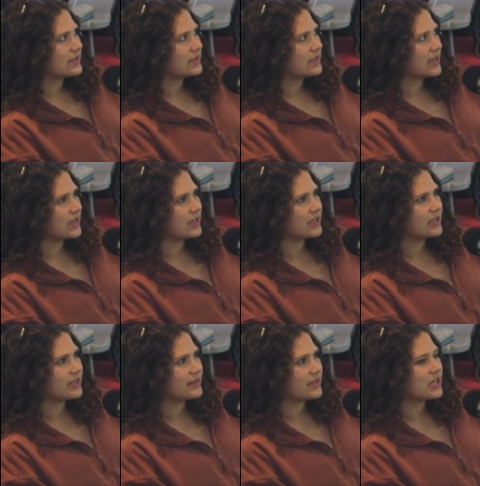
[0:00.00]

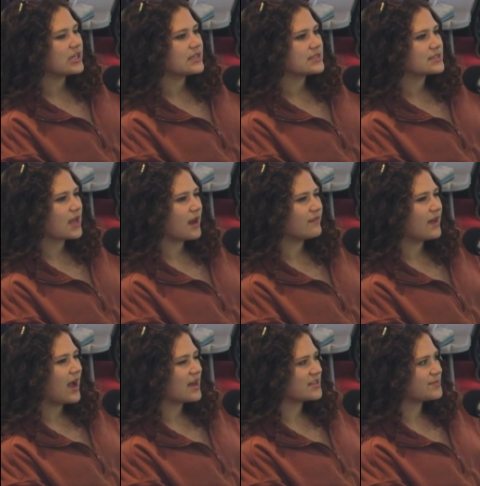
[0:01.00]
there is kind of an
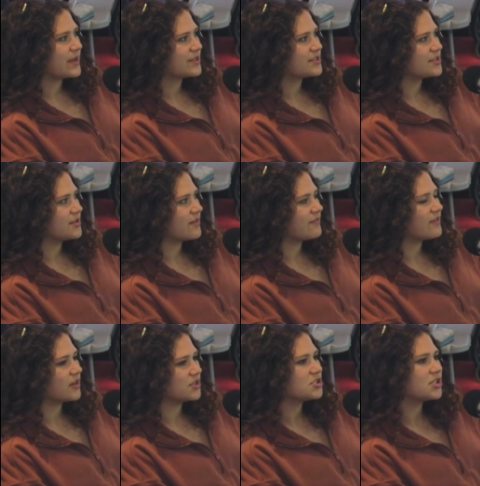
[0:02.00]
aspect to the
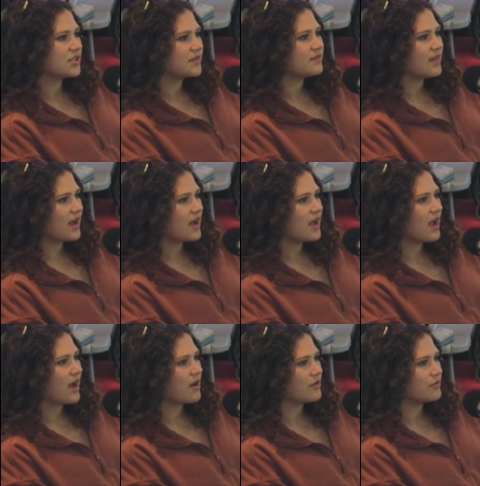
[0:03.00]
function of that,
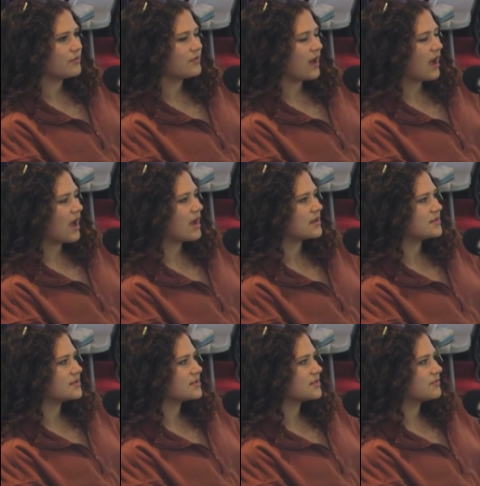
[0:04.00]
how that
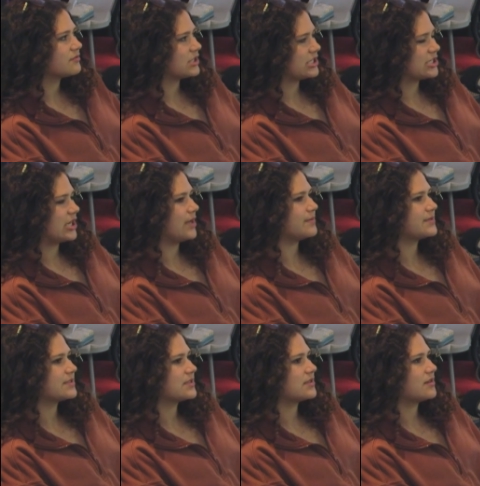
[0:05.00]
has
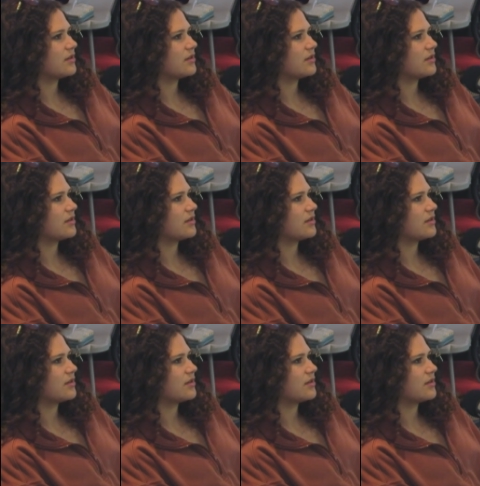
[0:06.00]
reshaped